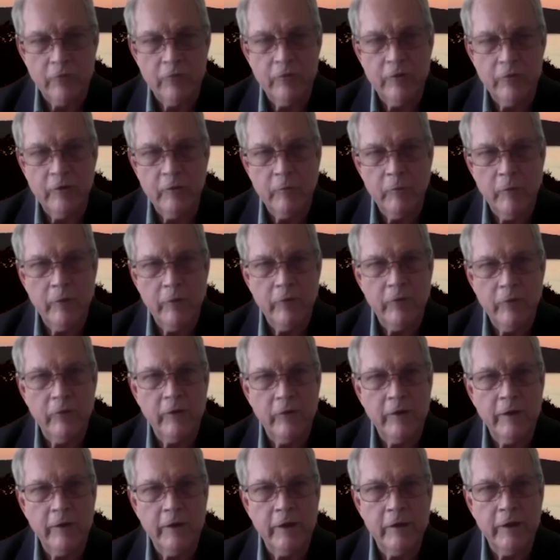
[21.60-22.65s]
the
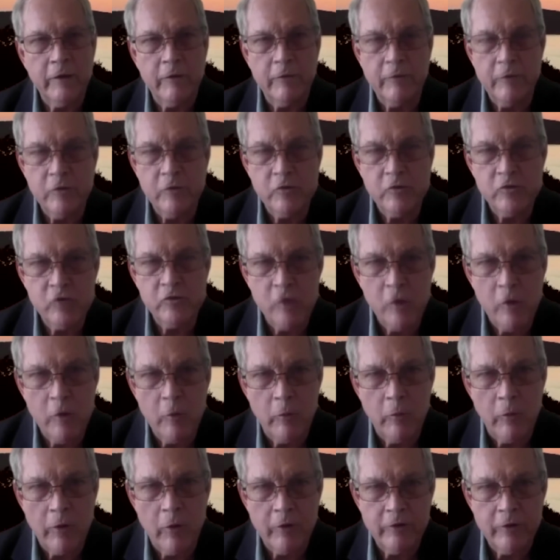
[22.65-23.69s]
monthly interview show
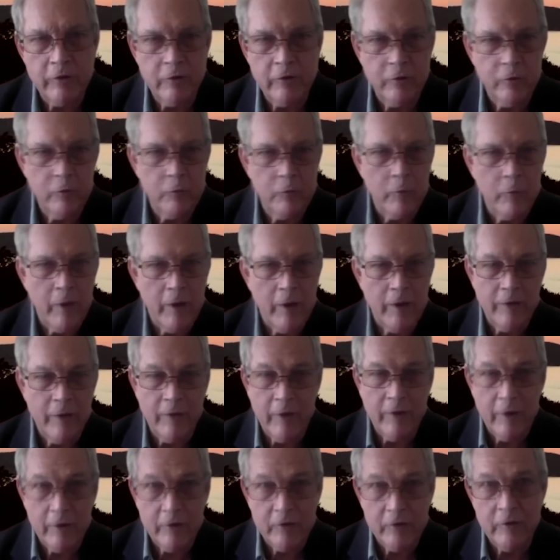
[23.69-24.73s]
brought to you by the
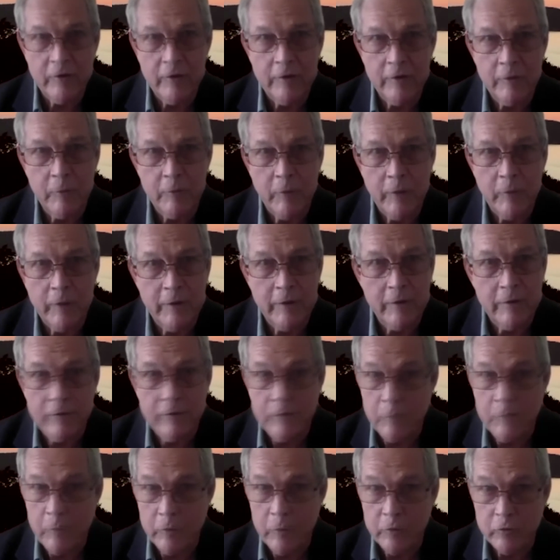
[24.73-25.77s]
Hudson Independent, the
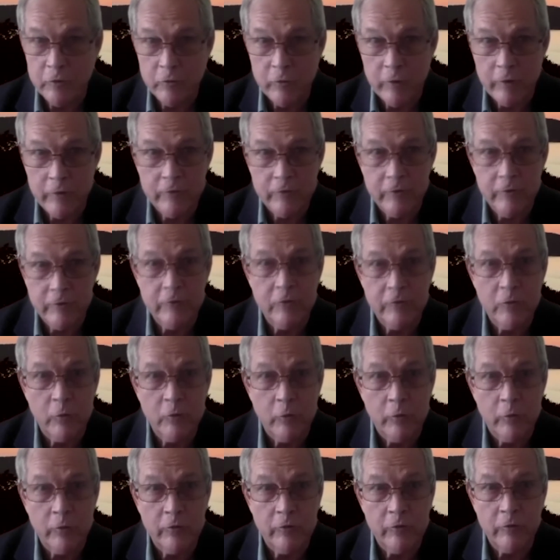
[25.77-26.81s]
most trusted
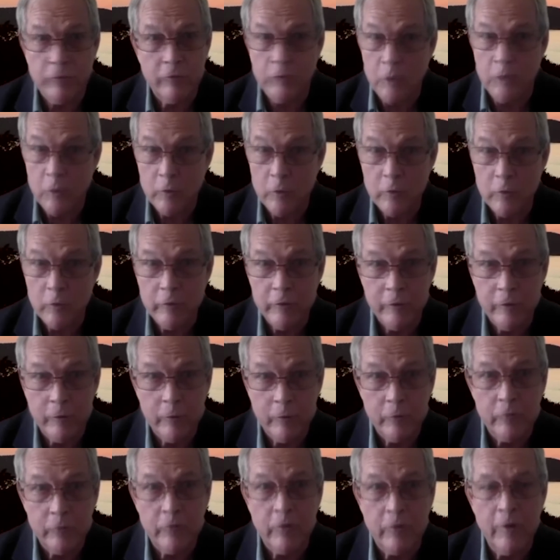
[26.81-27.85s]
source of local
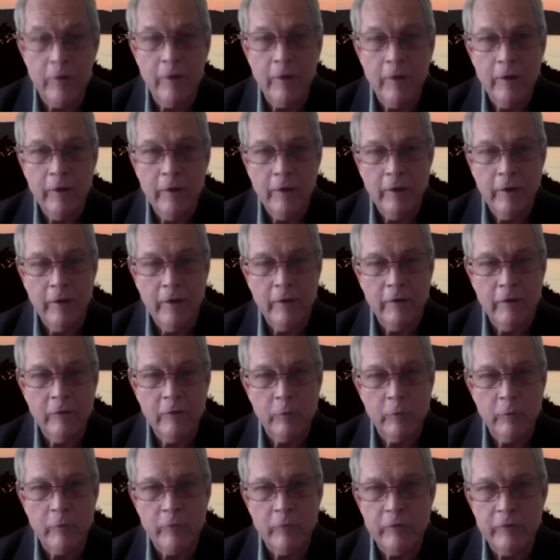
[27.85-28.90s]
news in the
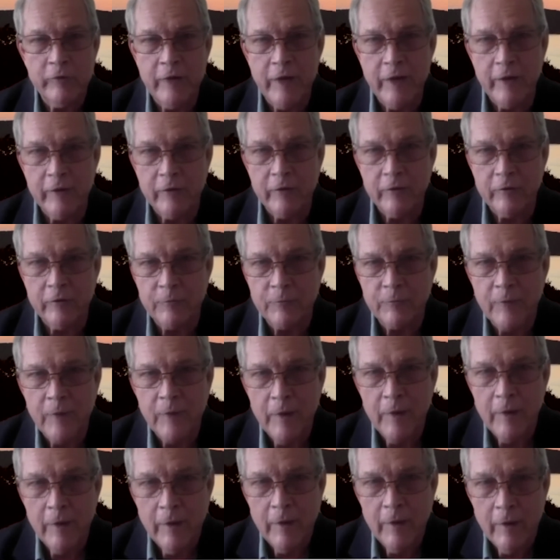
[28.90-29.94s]
river towns.
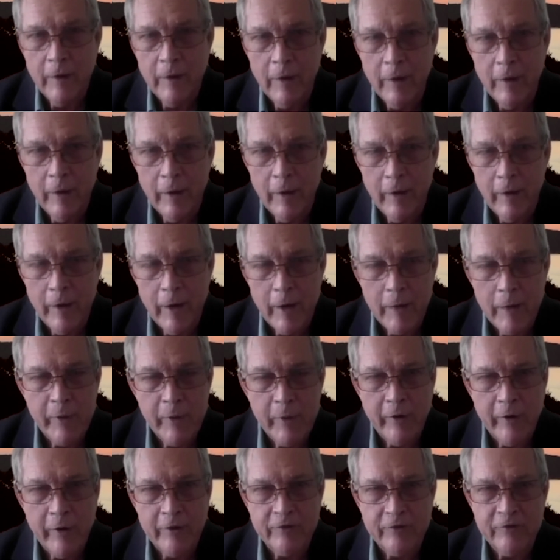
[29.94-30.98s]
I'm
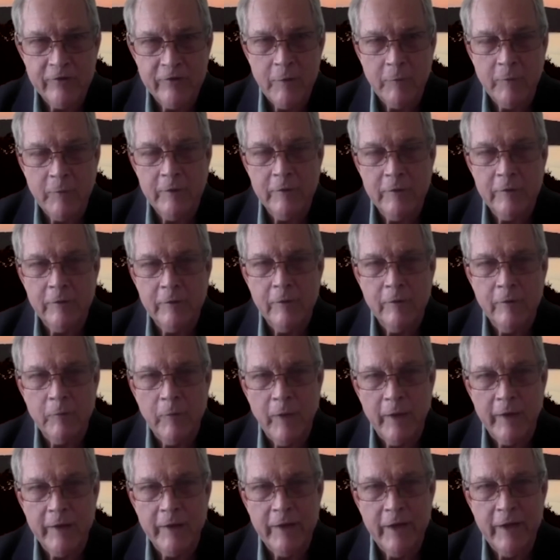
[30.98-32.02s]
Barrett Seaman.
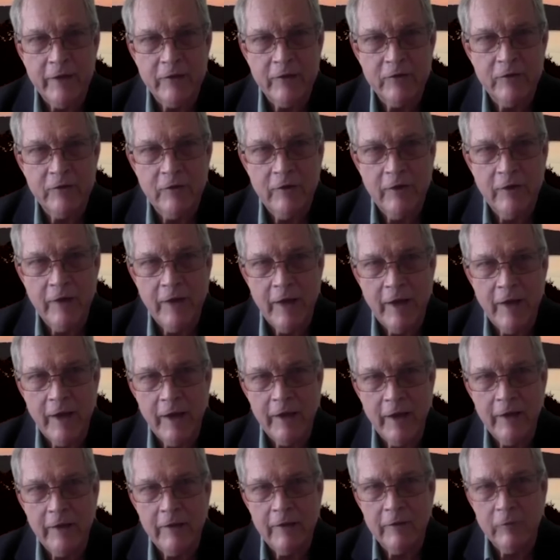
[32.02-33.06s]
My guest
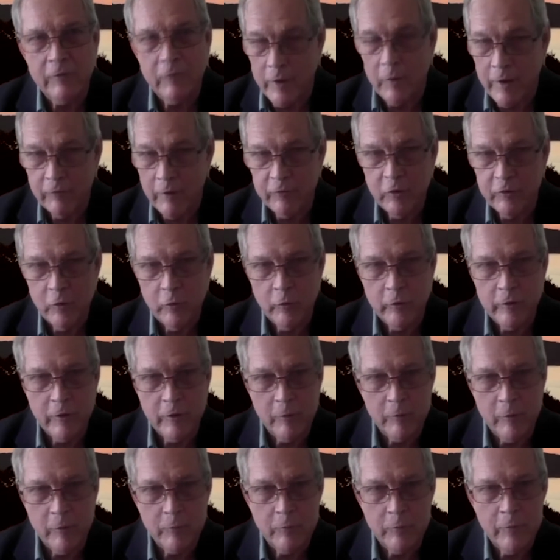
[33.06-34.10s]
today, I have two of
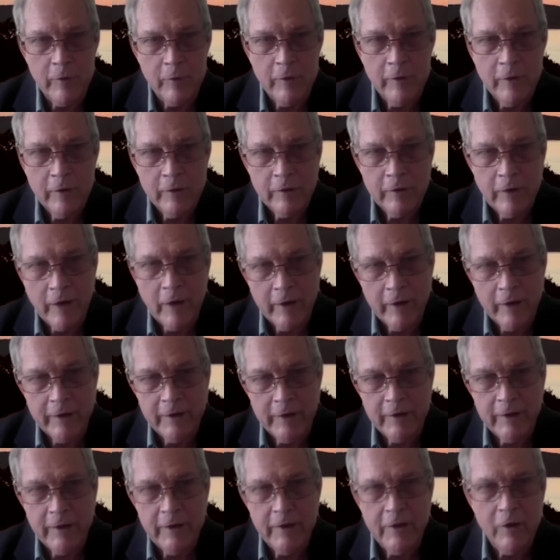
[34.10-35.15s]
them, Constance
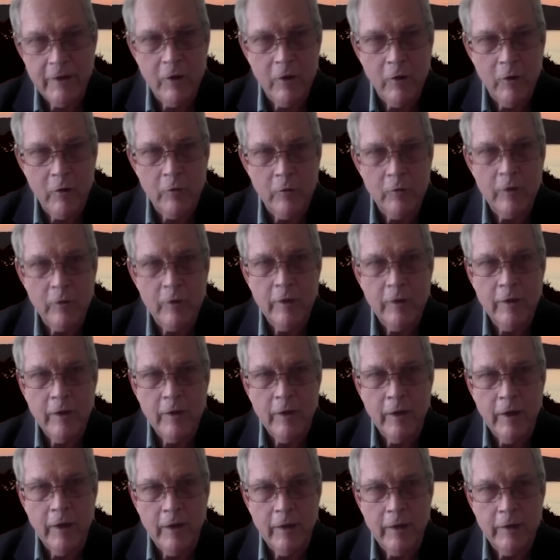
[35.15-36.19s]
Kehoe
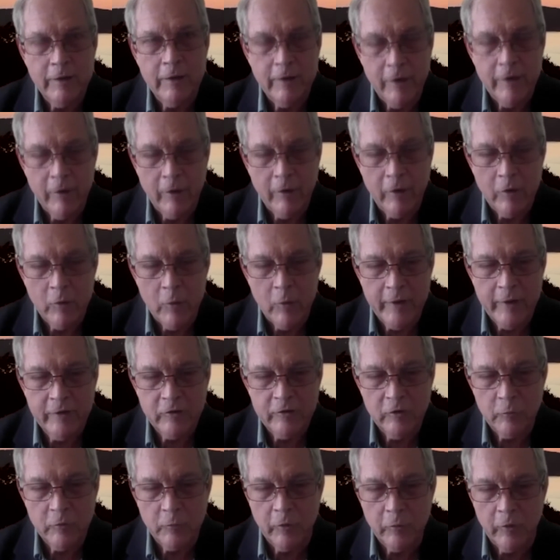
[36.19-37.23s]
and Erik
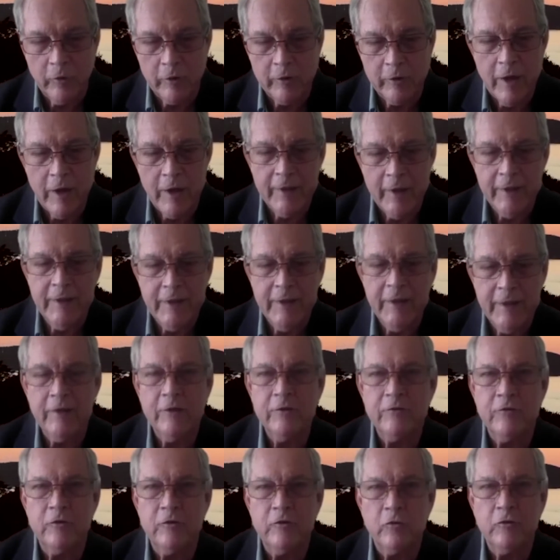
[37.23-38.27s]
Weiselberg. Connie is
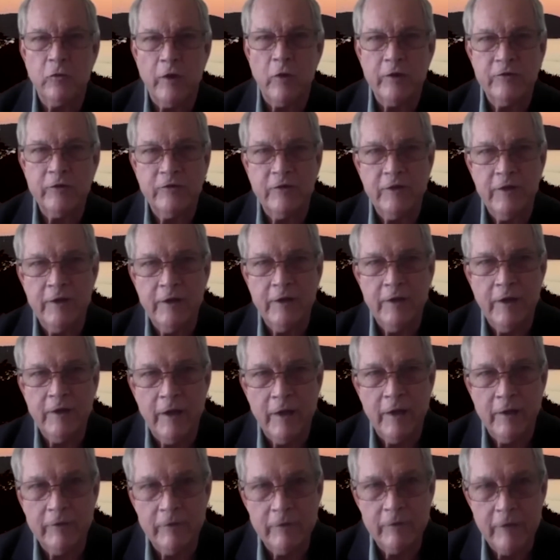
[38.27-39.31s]
a trustee
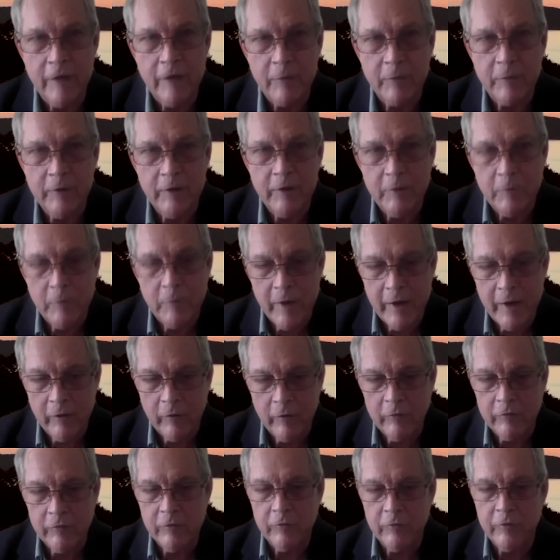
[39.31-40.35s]
and the deputy mayor
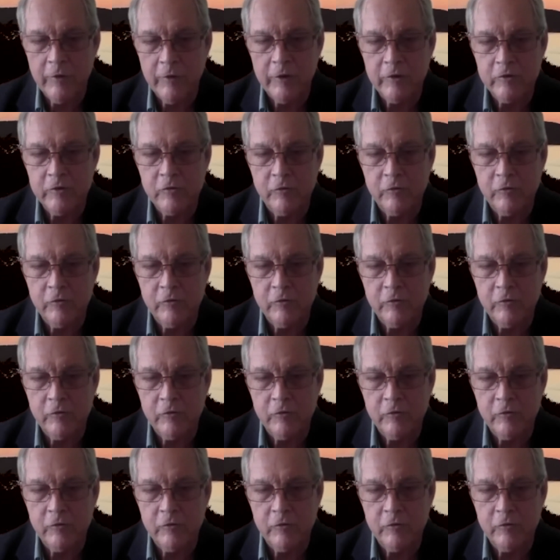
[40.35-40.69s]
of the village of